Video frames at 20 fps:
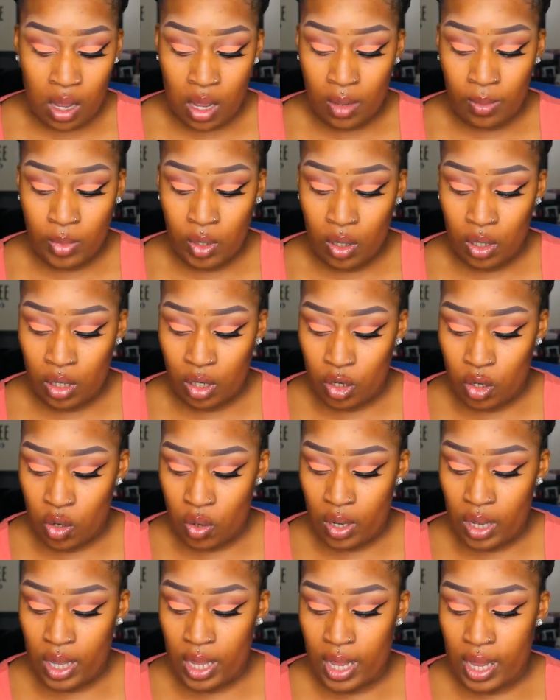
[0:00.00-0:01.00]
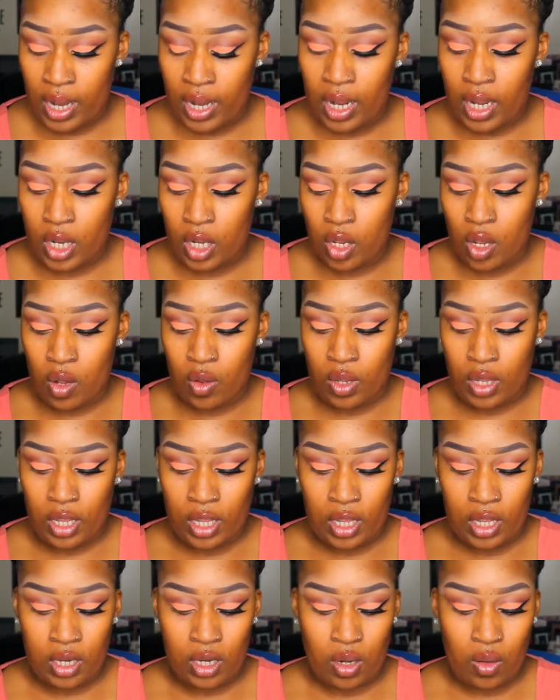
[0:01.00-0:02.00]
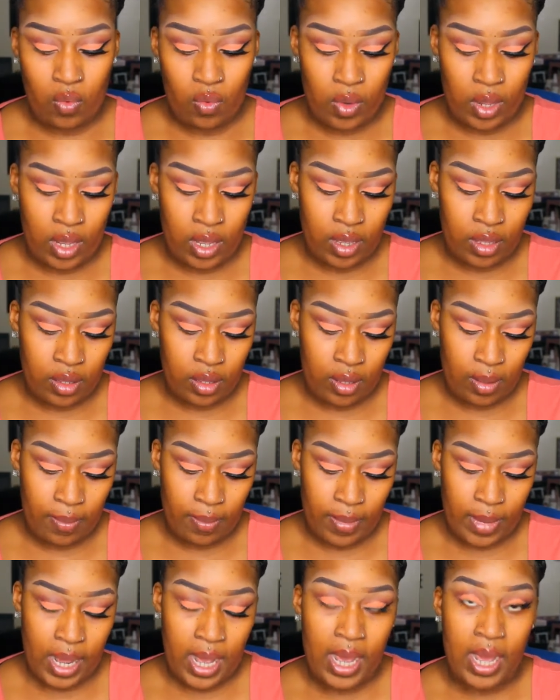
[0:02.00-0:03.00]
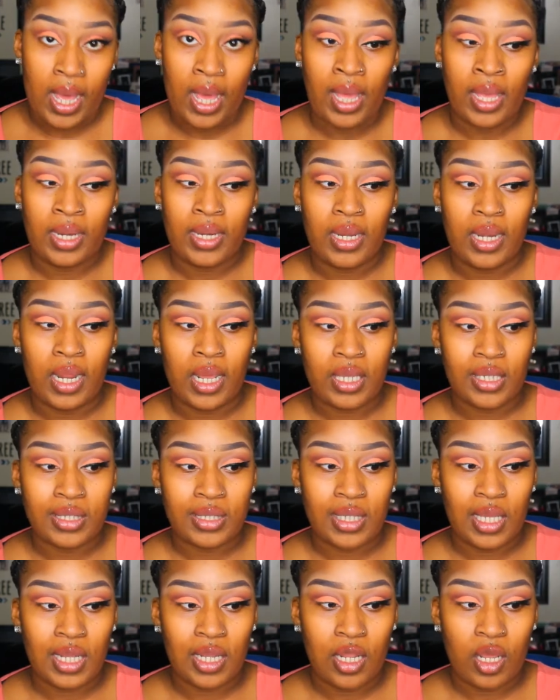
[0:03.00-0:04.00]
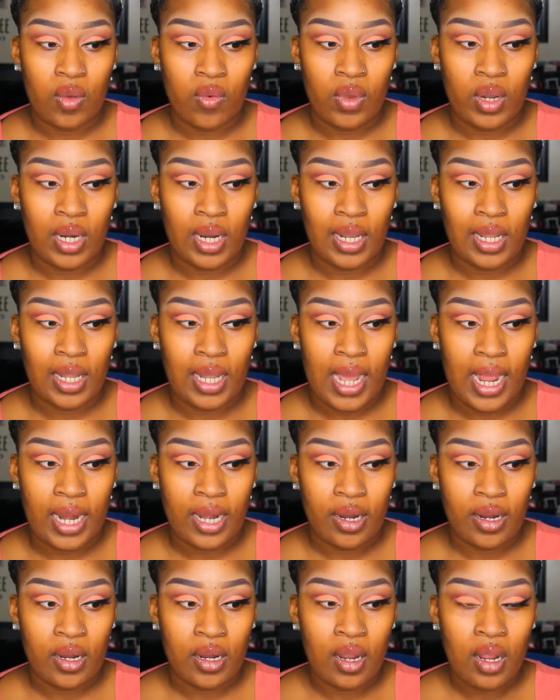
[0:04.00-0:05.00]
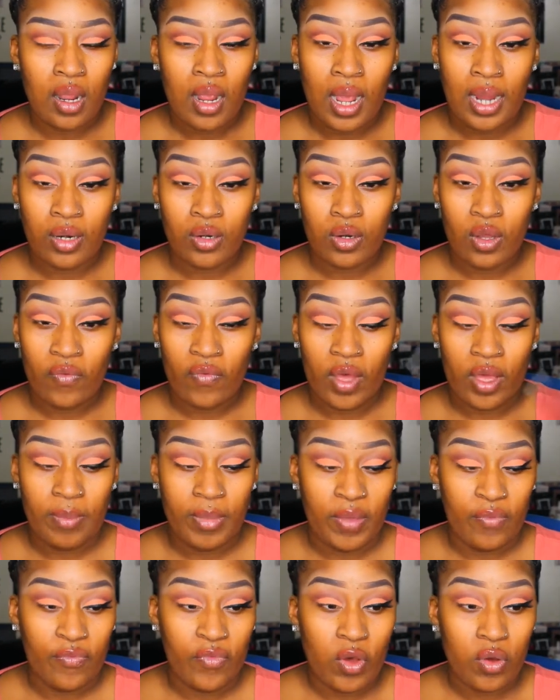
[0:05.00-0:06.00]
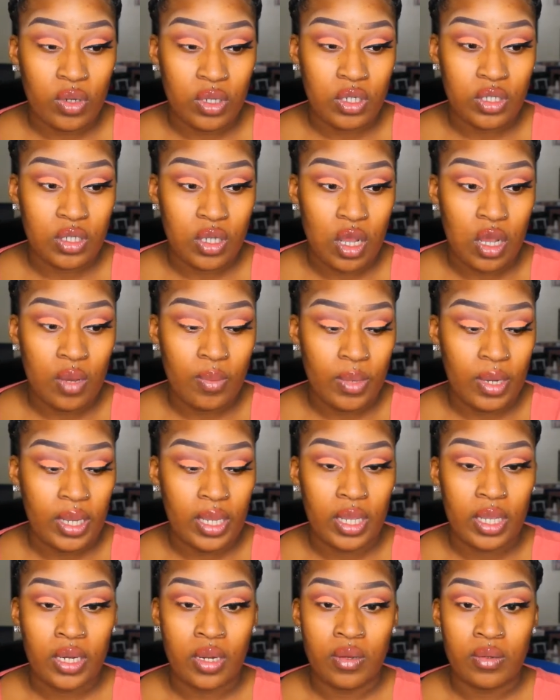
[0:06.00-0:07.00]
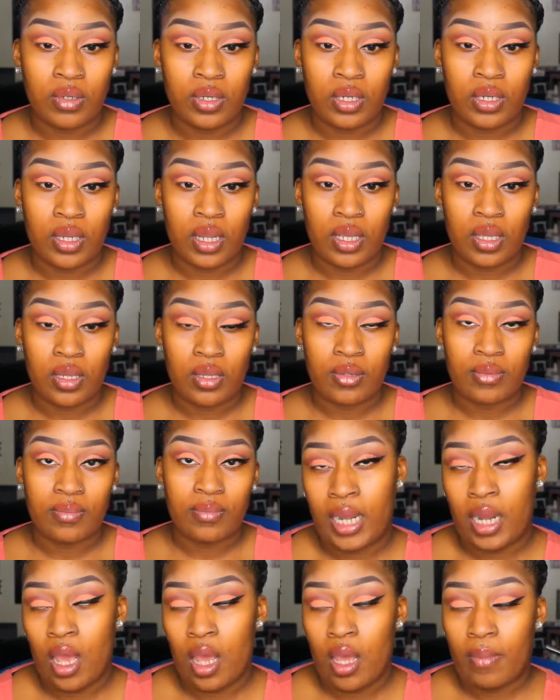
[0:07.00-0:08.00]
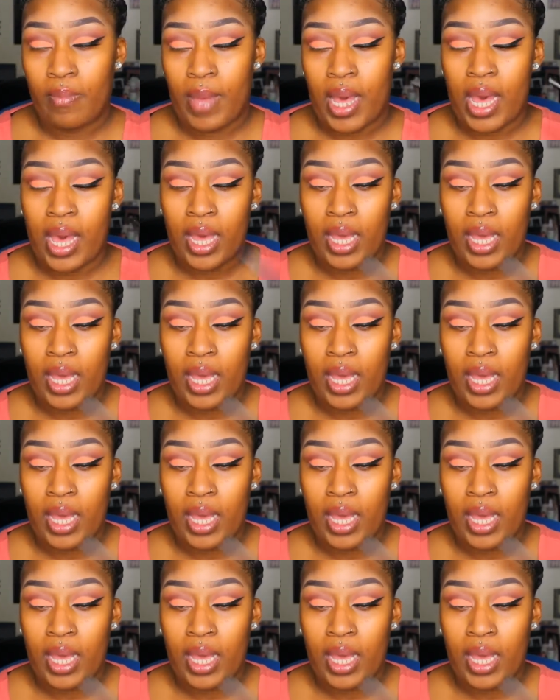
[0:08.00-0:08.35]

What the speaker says: I'm going to go ahead and go in with my NYX liquid liner. I don't know if I'm in focus, y'all, but it don't look like it in my